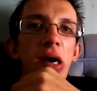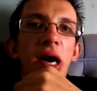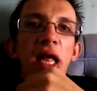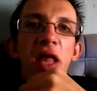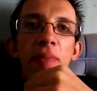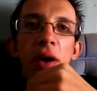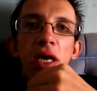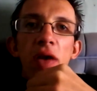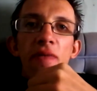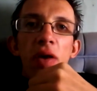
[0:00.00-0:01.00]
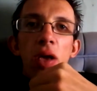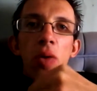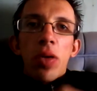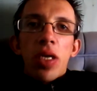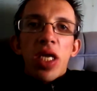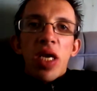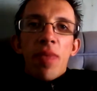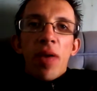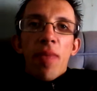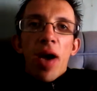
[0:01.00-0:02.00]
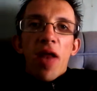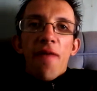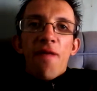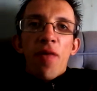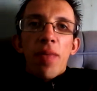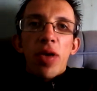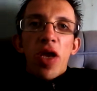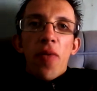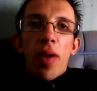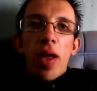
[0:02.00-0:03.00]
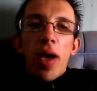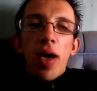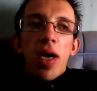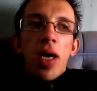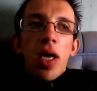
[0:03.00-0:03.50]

and especially for you, Timmy, mad foot machine player.